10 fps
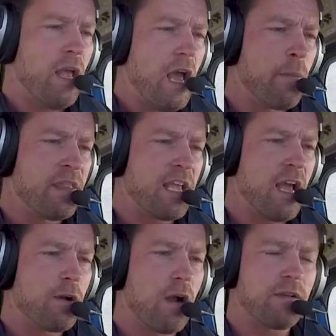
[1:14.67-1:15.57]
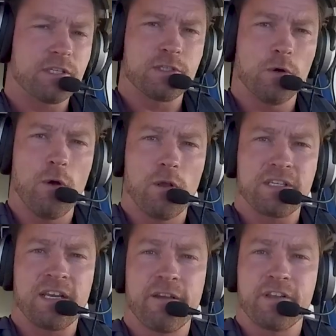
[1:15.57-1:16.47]
And when the aircraft
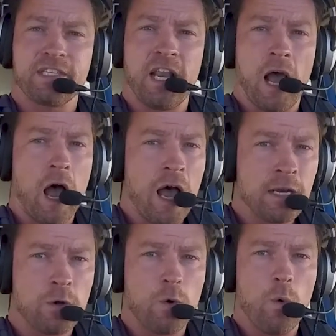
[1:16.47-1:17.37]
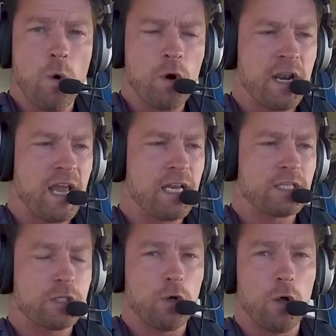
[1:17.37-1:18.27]
stalls, and if it's an uncoordinated
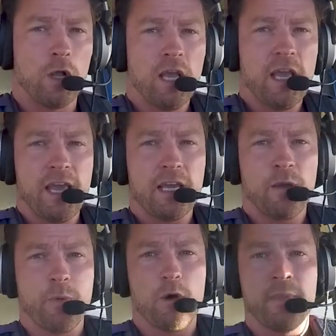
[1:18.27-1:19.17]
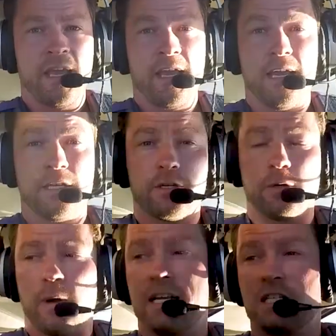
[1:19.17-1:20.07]
stall, it can put me
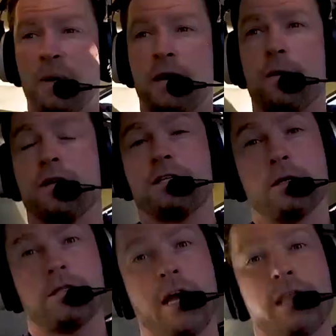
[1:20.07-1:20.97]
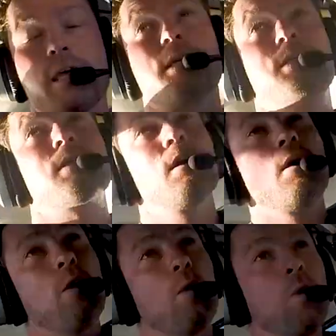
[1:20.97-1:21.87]
into a spin, which looks like this.
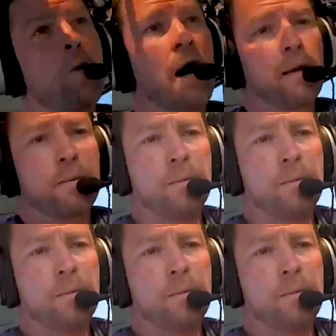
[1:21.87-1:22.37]
1.